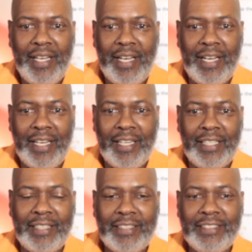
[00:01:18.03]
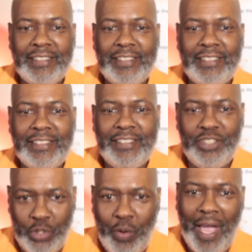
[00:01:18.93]

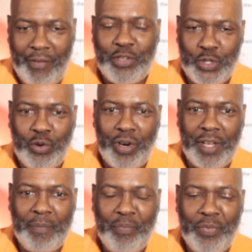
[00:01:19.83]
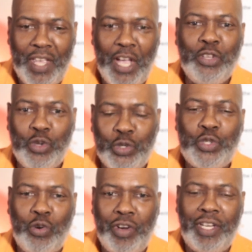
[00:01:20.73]
you have a story, and your
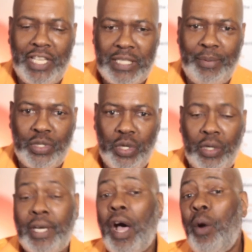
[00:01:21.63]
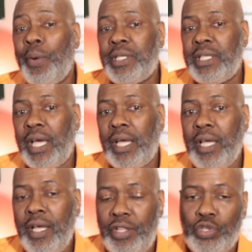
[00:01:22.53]
story needs to be told. And I always say
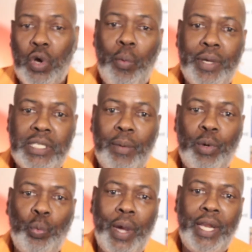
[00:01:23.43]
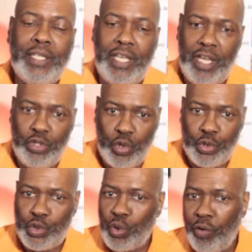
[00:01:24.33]
there's always someone waiting to hear your
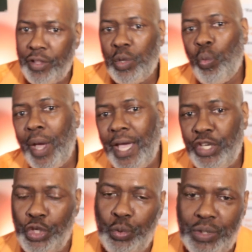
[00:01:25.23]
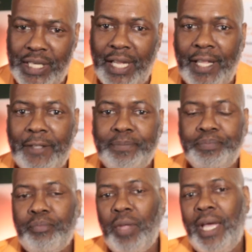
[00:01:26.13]
story the way you tell it.
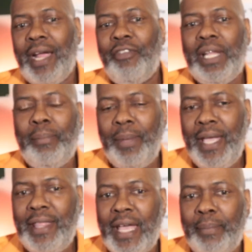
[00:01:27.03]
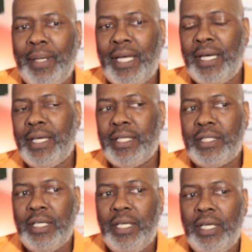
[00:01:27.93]
And I really mean that
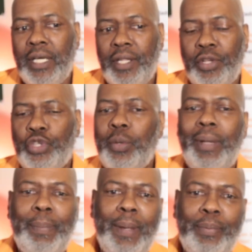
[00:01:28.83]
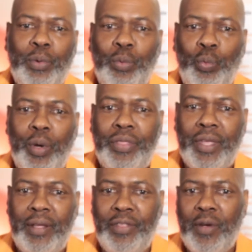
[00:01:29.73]
because there are too many people with
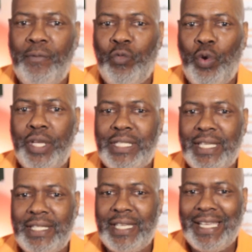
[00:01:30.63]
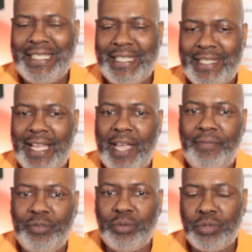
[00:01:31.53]
their voices
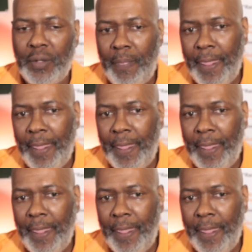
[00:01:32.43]
stifled.